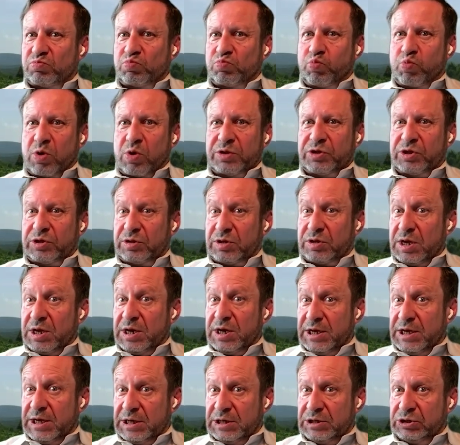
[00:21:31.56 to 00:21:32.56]
what
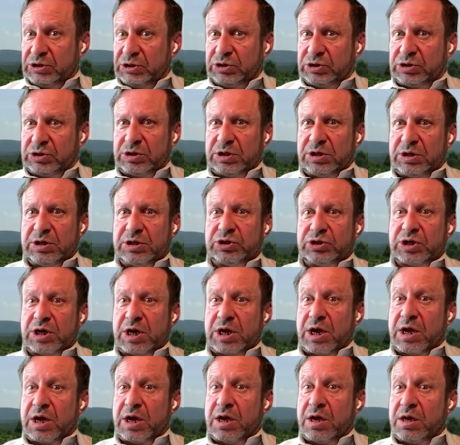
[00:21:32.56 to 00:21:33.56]
it is
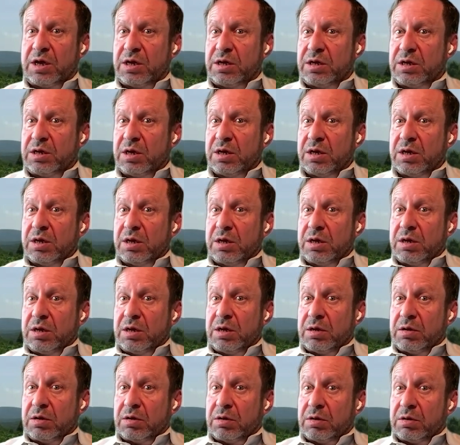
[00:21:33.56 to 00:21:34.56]
a
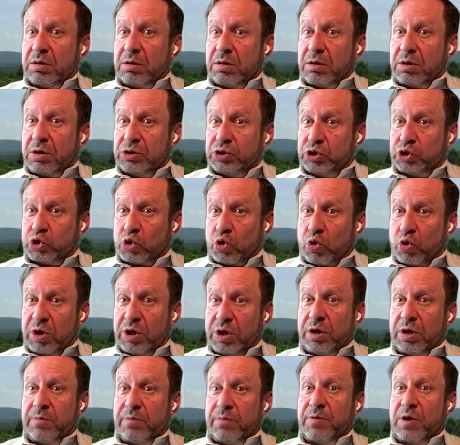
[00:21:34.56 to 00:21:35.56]

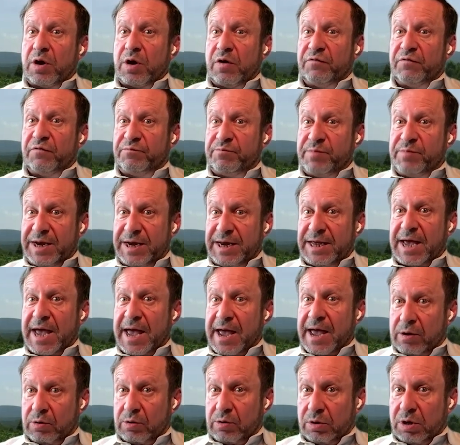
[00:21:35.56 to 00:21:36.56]
consortium of media
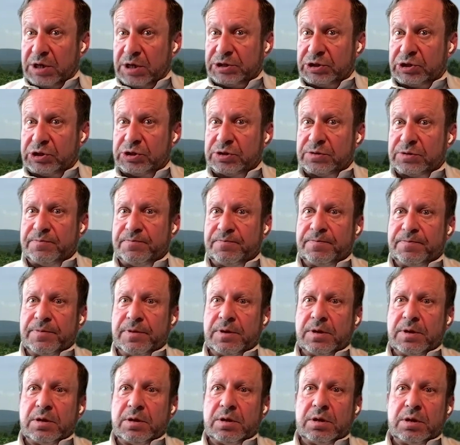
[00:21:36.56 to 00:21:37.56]
outlets,
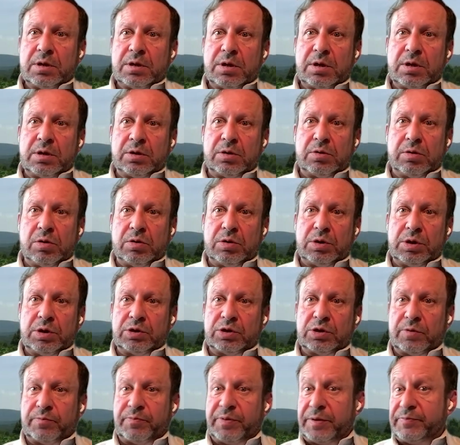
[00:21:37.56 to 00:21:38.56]

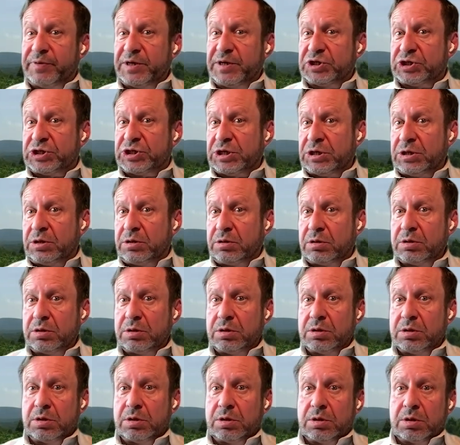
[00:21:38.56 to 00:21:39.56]
including the BBC,
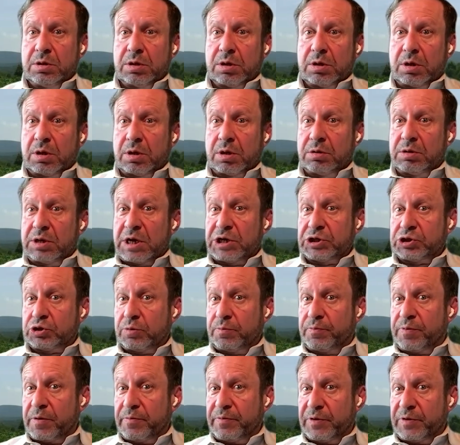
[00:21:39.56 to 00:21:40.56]

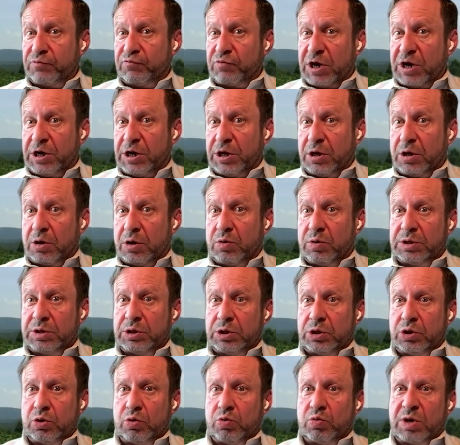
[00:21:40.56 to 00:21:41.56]
National Public Radio in
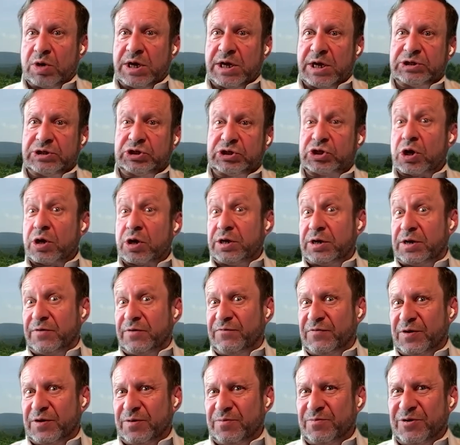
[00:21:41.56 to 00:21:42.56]
the US,
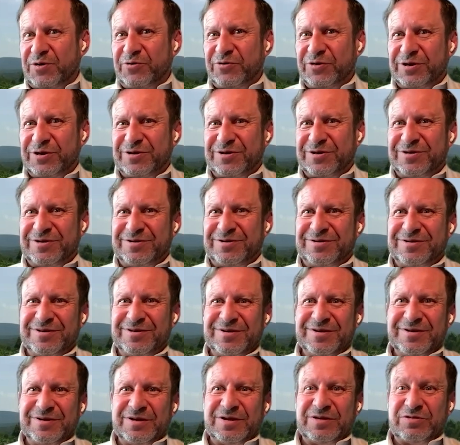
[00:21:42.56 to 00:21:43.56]
Scientific American,
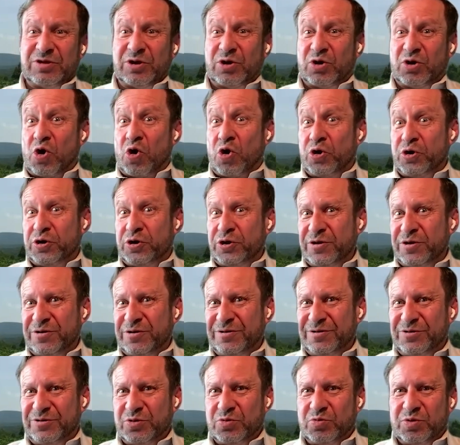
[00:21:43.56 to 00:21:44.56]
The
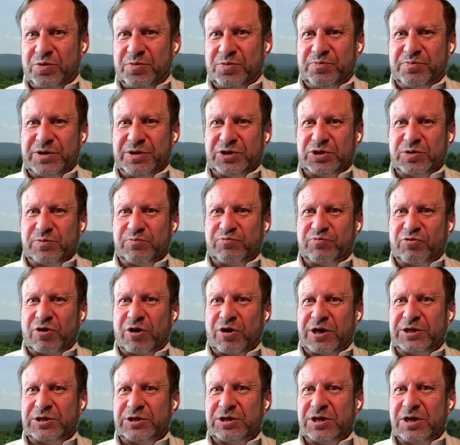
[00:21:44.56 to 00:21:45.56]
Guardian, you wouldn't be
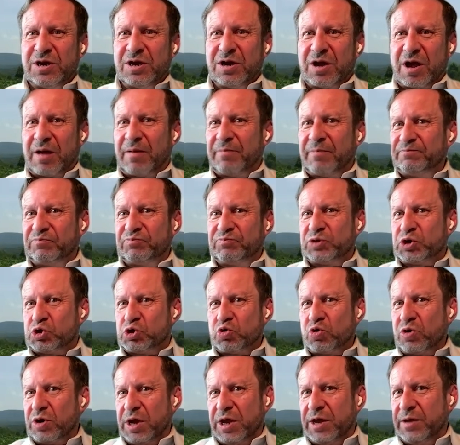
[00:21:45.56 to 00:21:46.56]
surprised. I'm
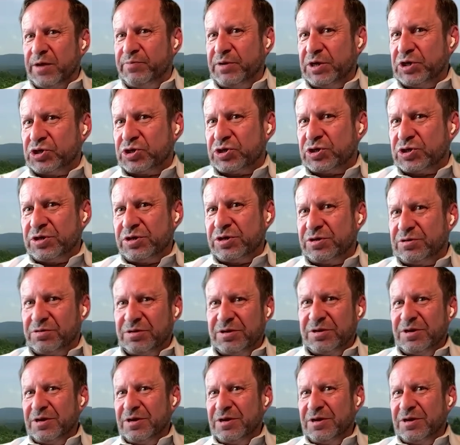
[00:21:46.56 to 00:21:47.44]
sure ABC